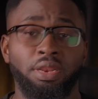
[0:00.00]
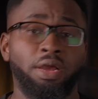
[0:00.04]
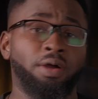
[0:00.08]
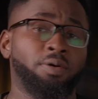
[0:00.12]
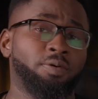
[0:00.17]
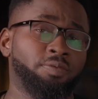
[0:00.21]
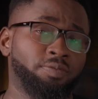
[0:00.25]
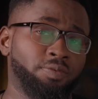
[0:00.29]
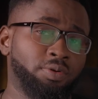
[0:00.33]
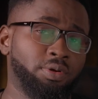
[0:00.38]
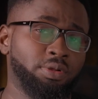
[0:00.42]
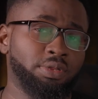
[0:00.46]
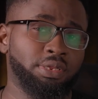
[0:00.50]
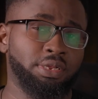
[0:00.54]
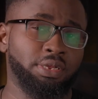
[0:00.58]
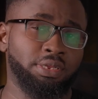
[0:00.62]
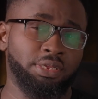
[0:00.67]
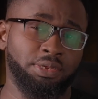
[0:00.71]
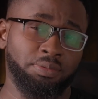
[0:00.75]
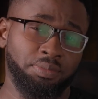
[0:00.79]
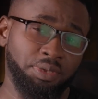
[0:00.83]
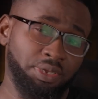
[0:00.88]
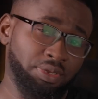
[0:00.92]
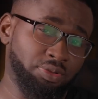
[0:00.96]
Now, of course, there are
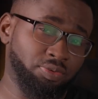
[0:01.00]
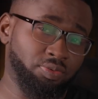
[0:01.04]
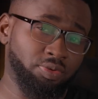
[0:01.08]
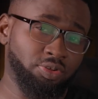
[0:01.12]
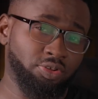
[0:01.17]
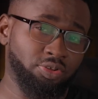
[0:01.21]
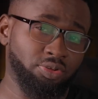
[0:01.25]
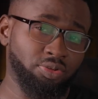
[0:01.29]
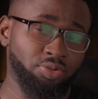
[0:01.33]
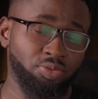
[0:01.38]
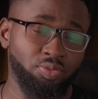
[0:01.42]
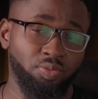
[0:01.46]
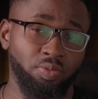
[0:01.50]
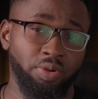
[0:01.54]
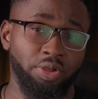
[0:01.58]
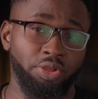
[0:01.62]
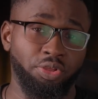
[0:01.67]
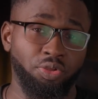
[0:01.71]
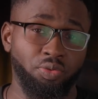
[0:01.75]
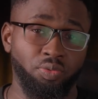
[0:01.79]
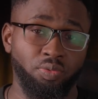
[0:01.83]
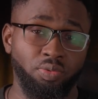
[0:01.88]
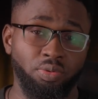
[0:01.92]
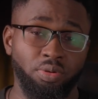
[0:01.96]
some situations where
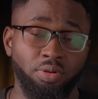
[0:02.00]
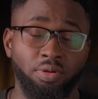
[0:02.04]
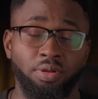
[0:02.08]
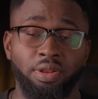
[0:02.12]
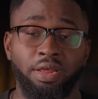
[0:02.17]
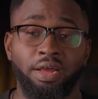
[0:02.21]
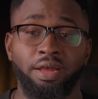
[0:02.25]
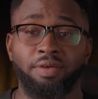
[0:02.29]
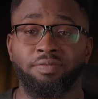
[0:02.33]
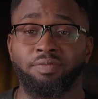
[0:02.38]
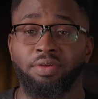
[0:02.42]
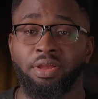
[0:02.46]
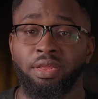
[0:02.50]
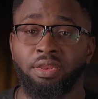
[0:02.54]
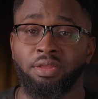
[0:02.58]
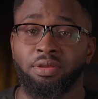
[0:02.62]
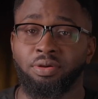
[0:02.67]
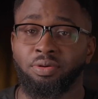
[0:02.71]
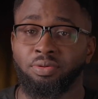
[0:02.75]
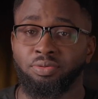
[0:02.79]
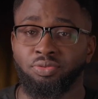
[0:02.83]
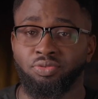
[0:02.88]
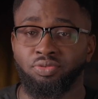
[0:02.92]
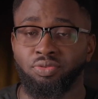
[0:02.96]
you would not have any
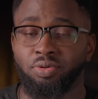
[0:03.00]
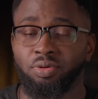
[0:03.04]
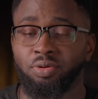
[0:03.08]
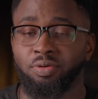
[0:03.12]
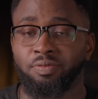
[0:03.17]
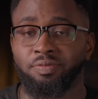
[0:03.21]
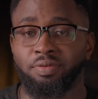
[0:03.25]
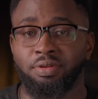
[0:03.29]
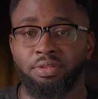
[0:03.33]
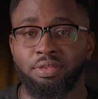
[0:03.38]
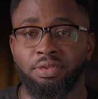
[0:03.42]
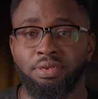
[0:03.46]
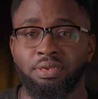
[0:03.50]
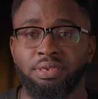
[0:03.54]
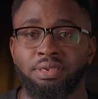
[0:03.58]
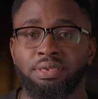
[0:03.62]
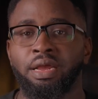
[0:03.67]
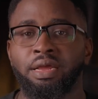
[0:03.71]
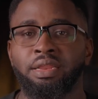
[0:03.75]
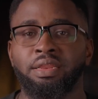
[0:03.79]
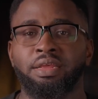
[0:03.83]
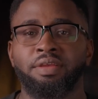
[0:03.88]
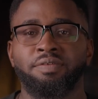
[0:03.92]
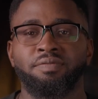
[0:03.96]
control over this,
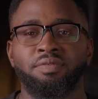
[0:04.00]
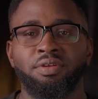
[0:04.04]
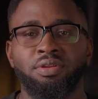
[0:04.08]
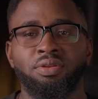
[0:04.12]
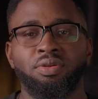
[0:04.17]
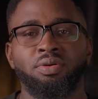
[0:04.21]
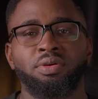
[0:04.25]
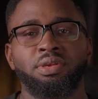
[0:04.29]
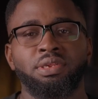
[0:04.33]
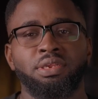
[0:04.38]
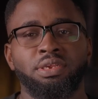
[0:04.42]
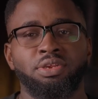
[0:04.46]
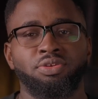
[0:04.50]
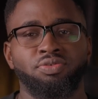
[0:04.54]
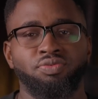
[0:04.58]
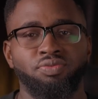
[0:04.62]
and if the noise is